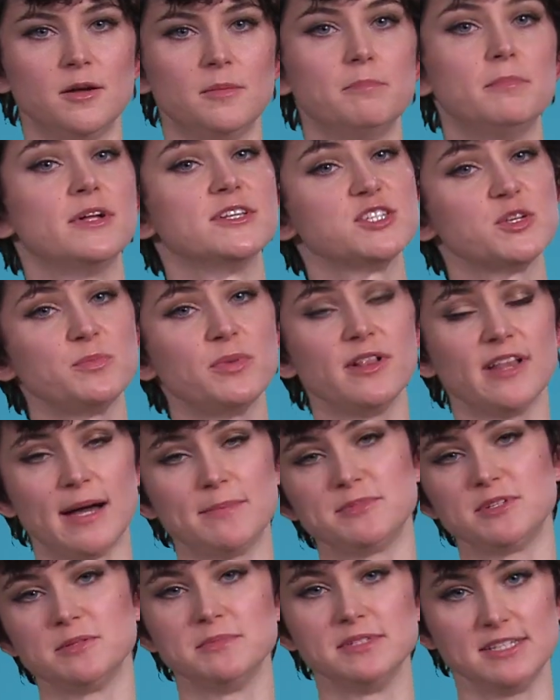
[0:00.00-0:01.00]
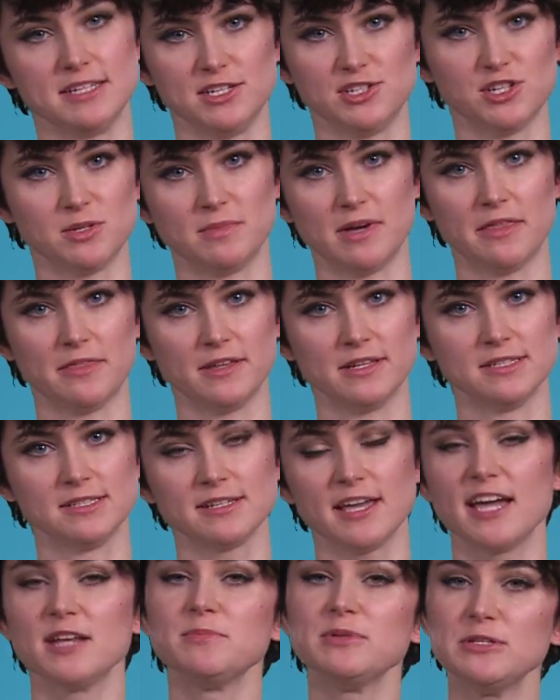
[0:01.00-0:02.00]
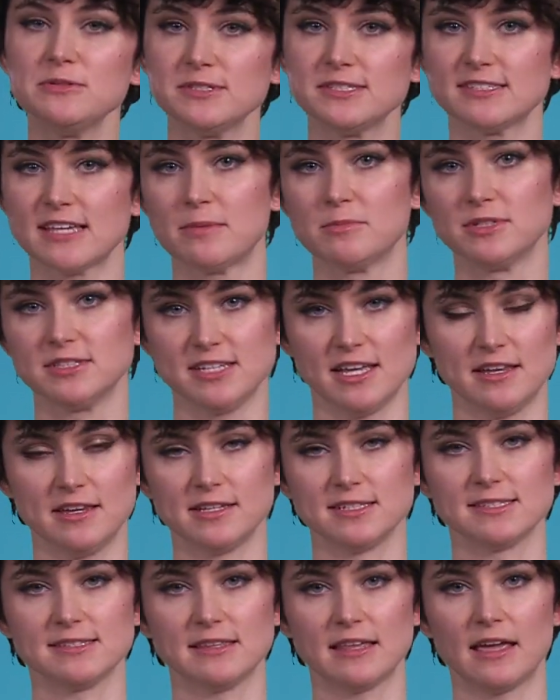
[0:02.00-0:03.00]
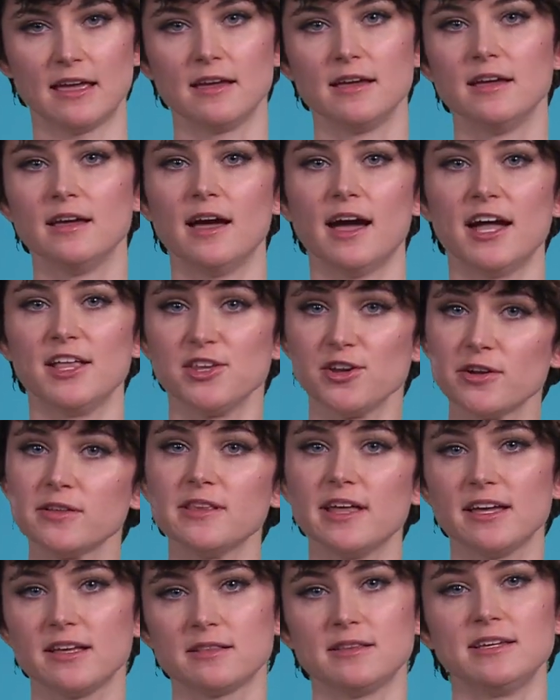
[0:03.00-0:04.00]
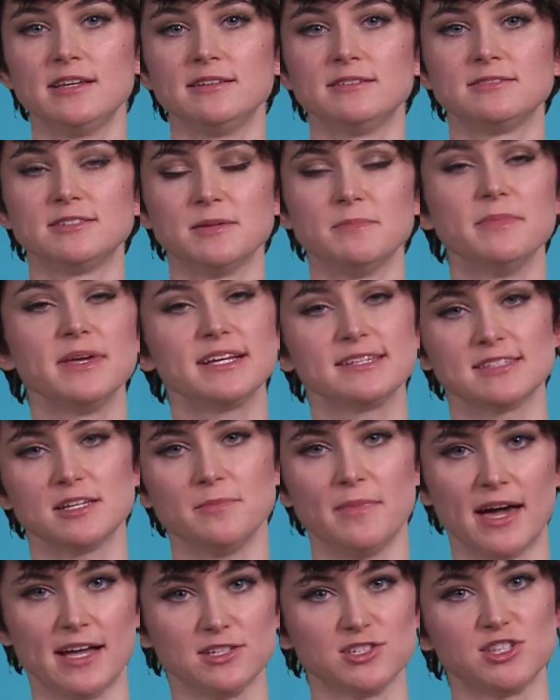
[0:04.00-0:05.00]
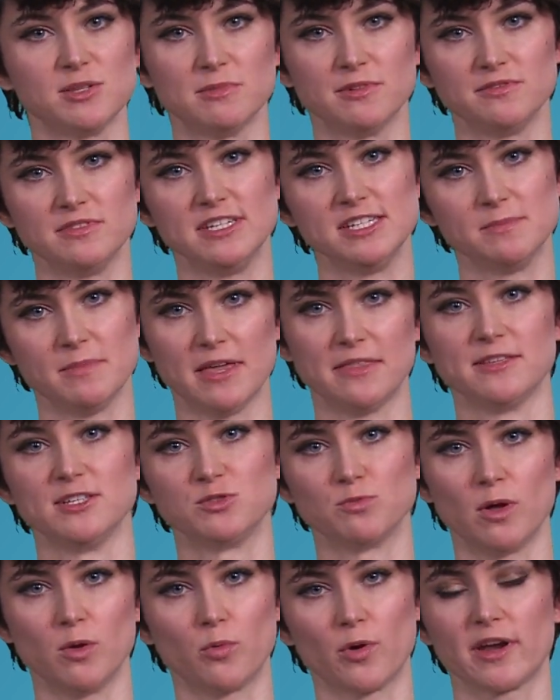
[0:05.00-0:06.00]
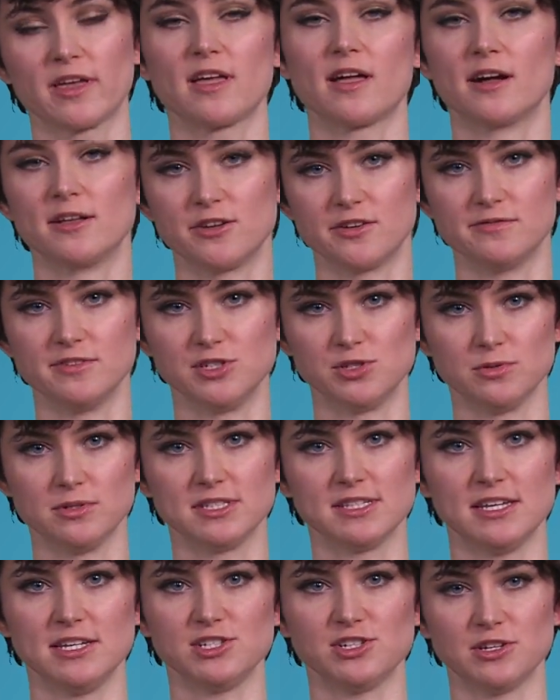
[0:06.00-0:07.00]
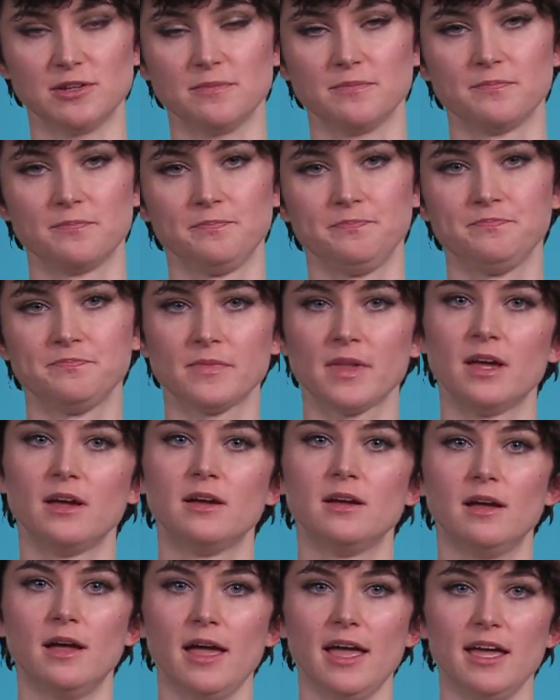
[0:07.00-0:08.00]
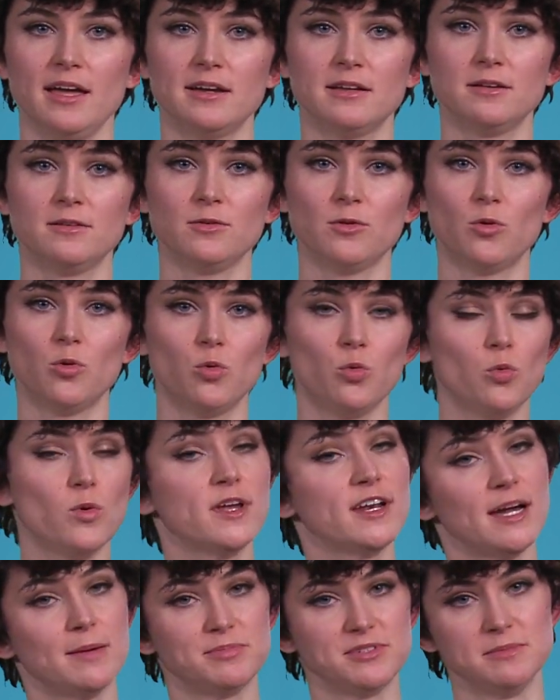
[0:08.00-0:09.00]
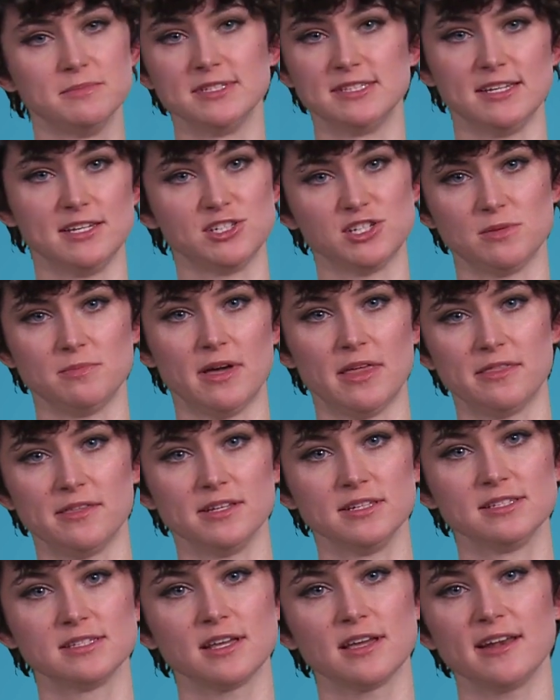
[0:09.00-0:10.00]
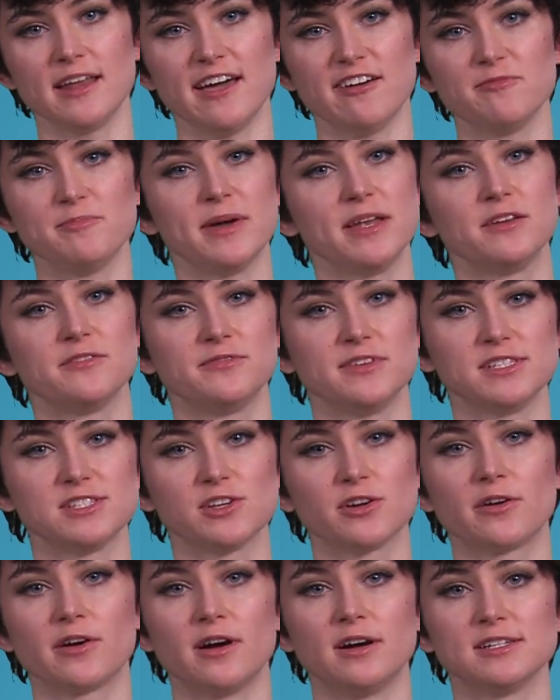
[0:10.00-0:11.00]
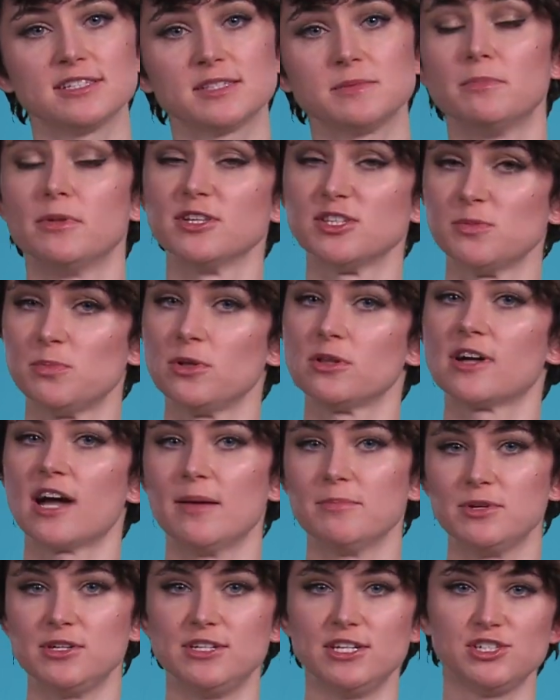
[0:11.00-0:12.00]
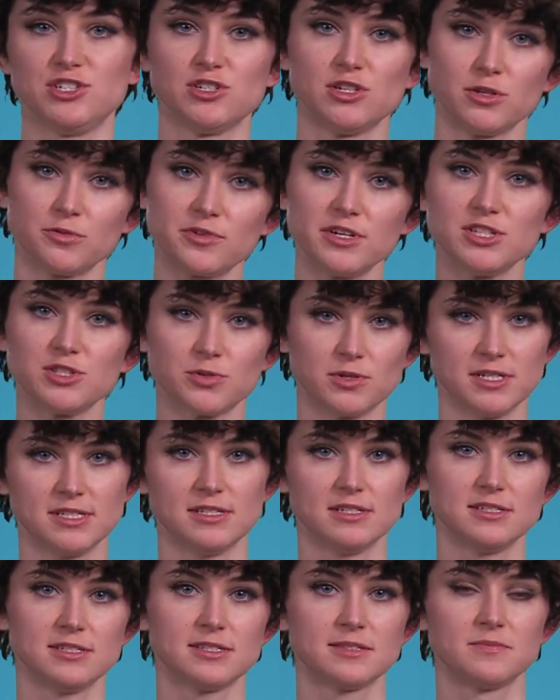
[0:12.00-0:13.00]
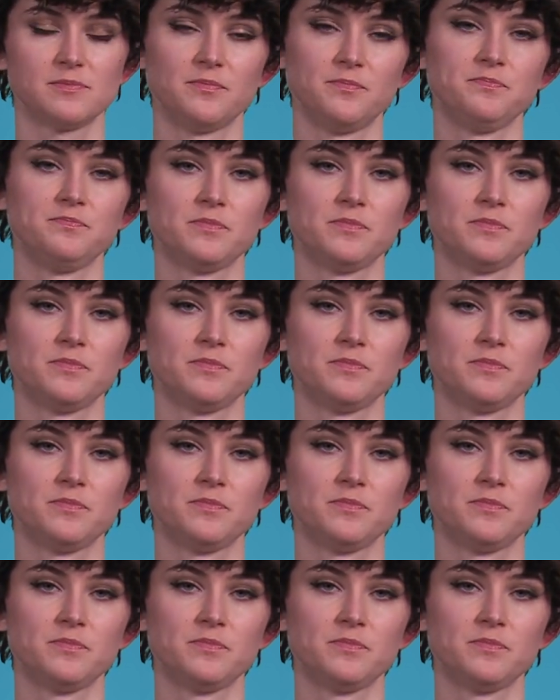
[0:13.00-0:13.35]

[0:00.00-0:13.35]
Multiple optimization methods can be used simultaneously, and you're likely to mix and match some of these methods while working on your visualization. And one optimization methods can have benefits across multiple computational resources.